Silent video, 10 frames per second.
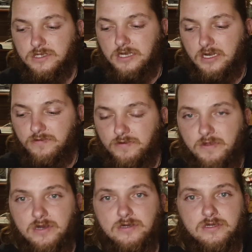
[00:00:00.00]
Native
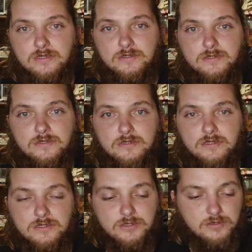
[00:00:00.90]
Americans
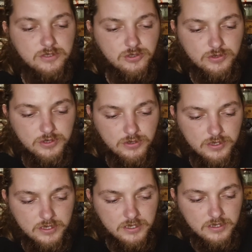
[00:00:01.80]
and the true
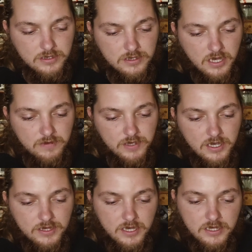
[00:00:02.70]
story kind of
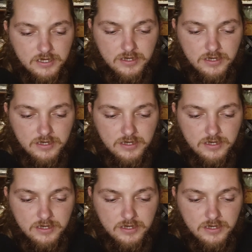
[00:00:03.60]
behind that.